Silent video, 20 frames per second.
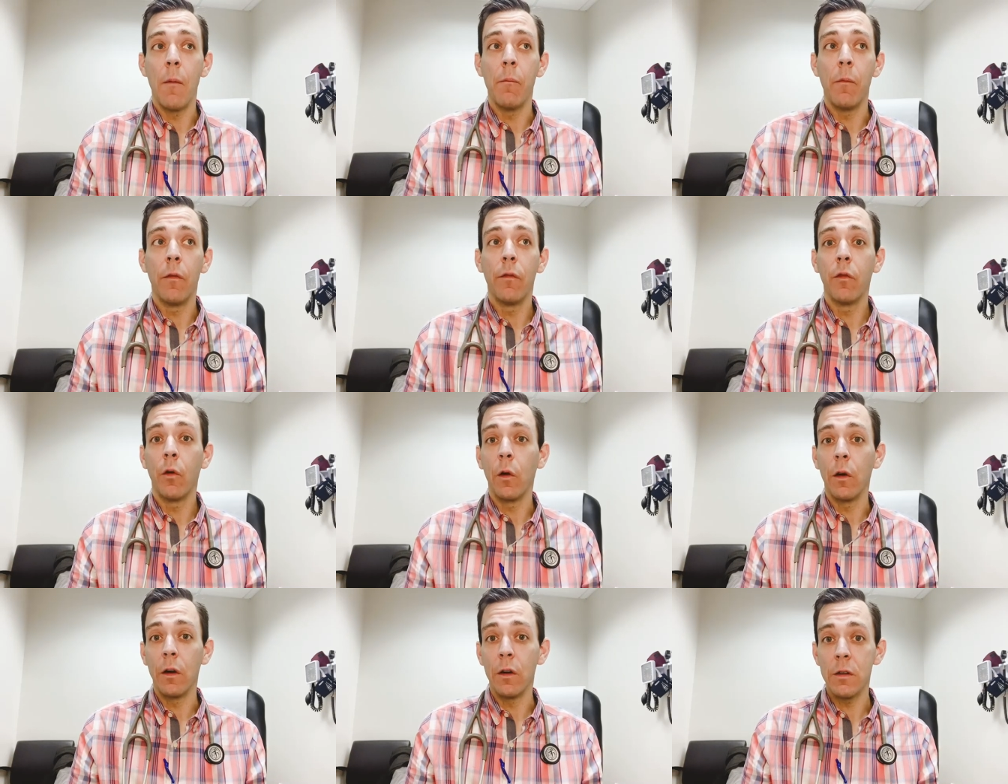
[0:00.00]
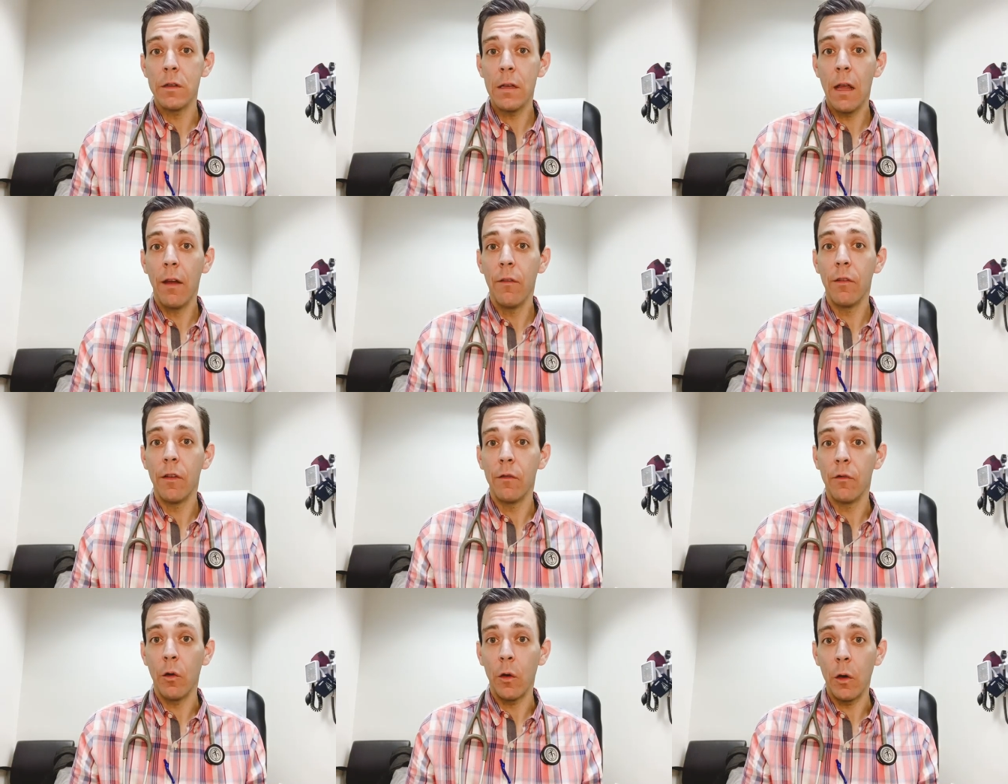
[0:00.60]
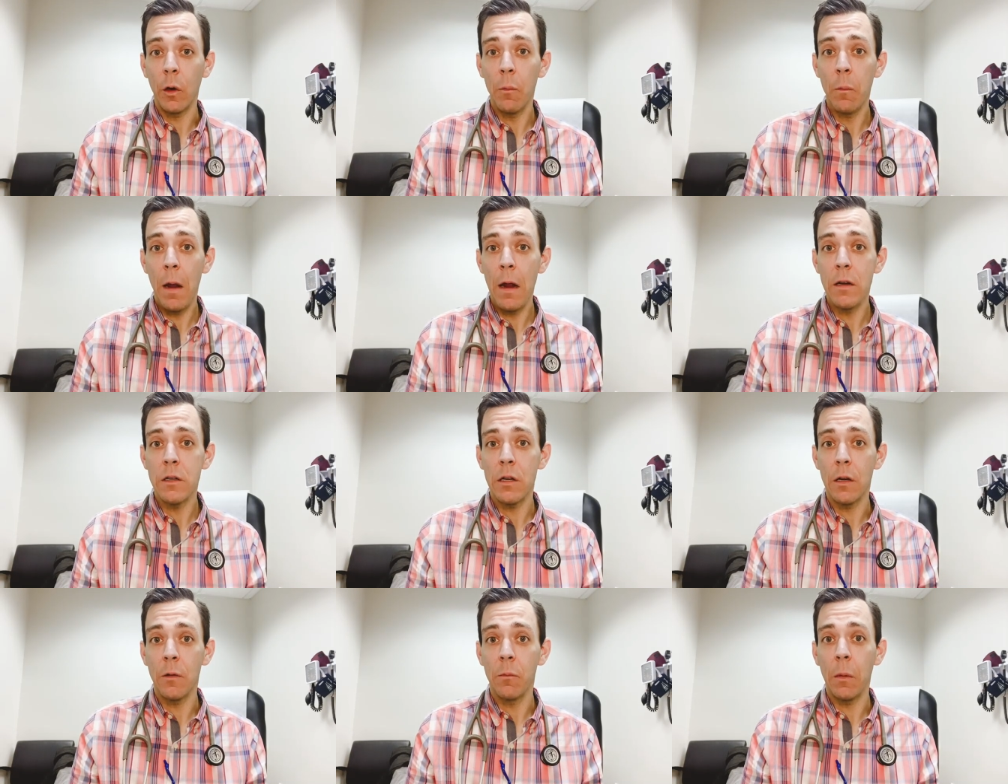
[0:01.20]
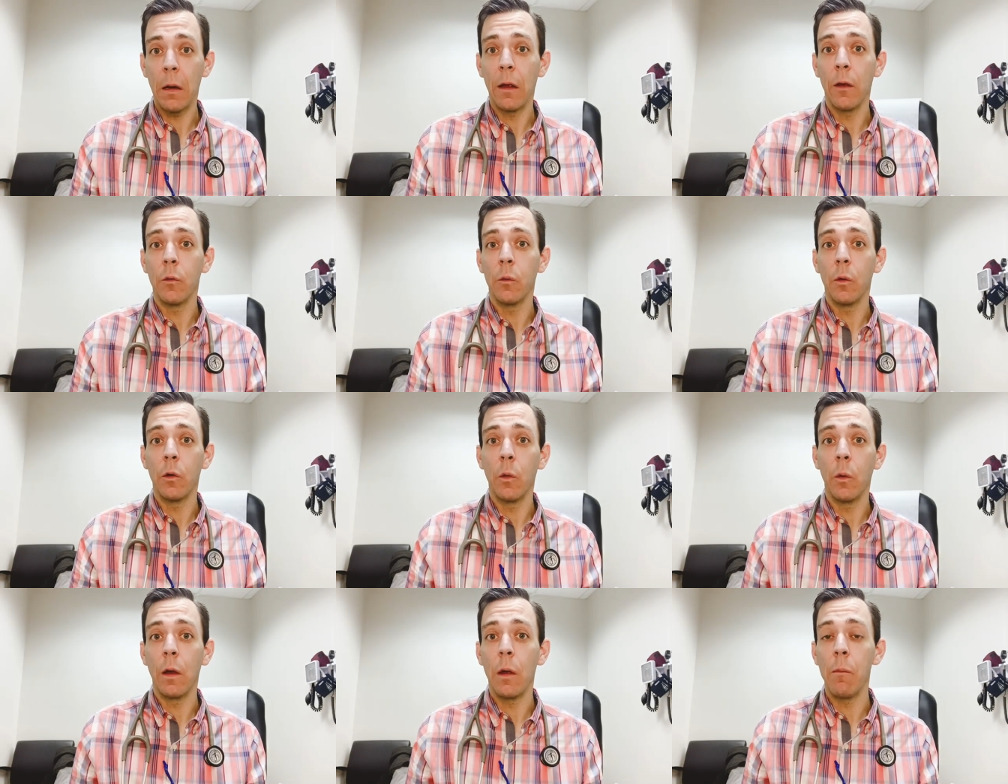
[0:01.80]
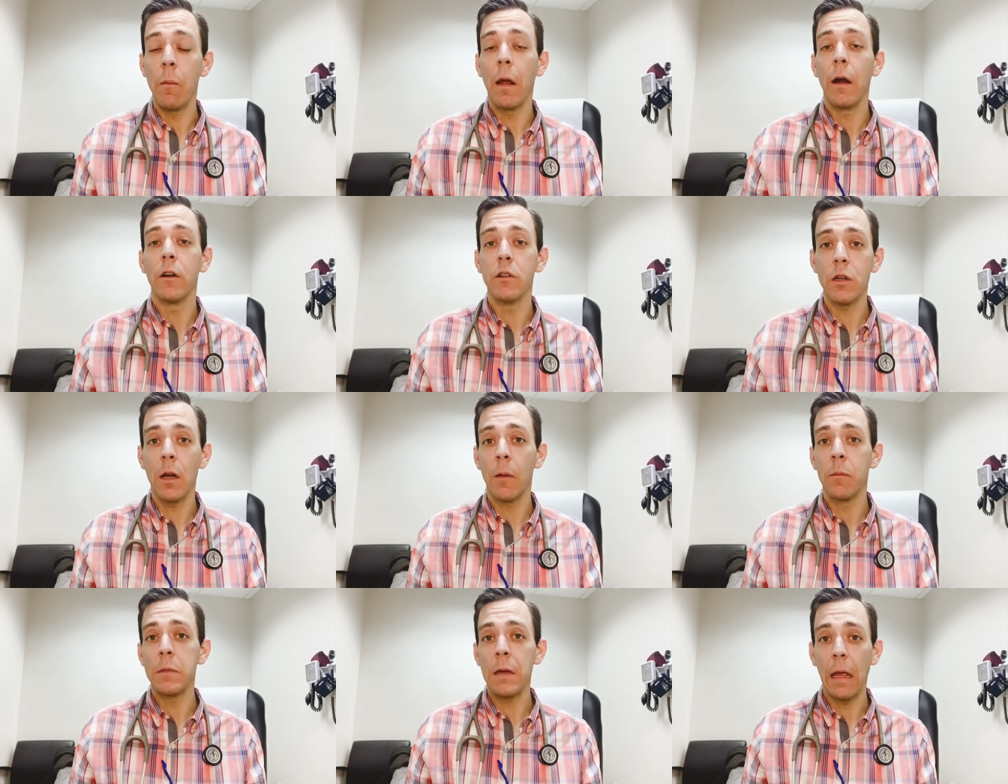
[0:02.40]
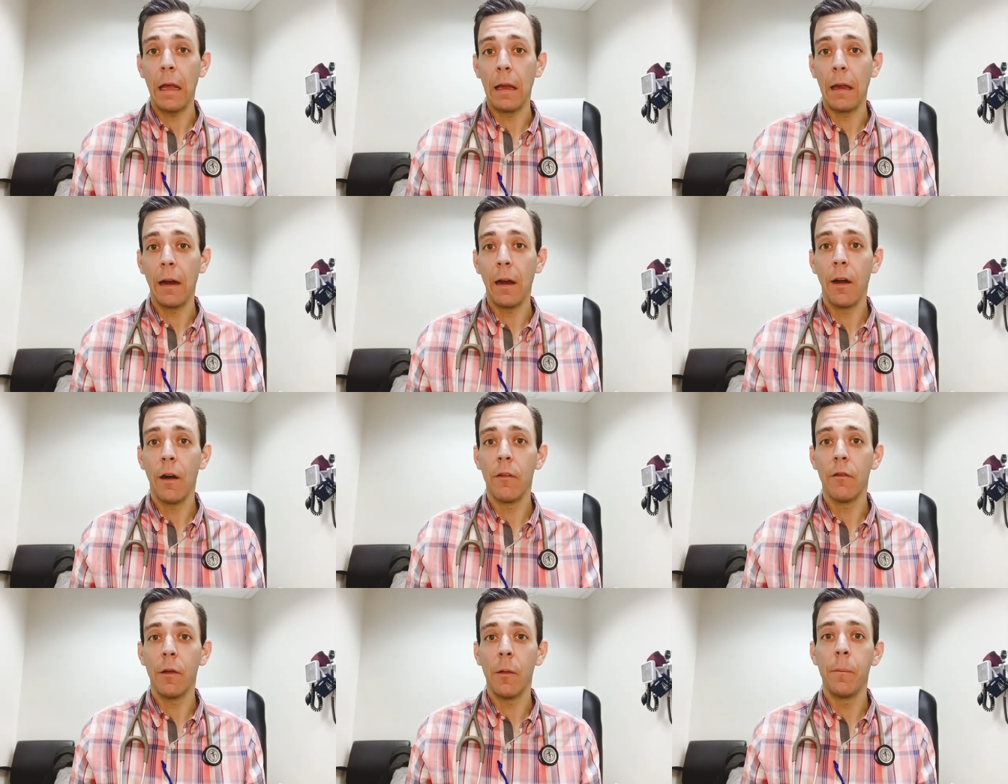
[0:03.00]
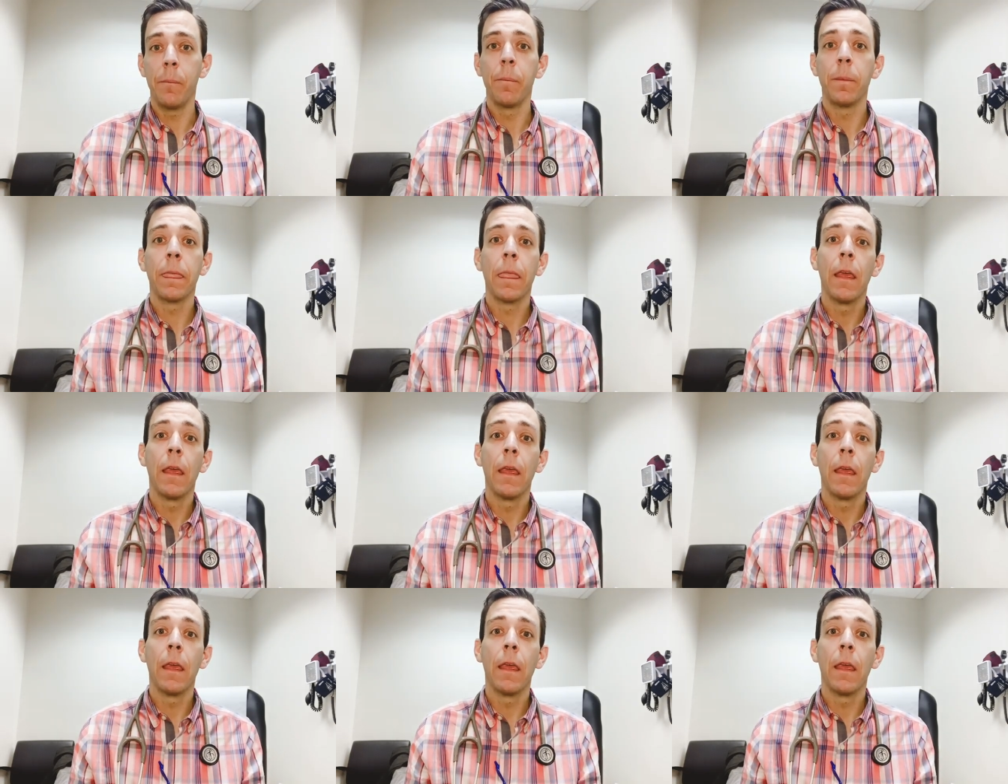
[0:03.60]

for yourself and for your patient because we're doing a better job taking care of them.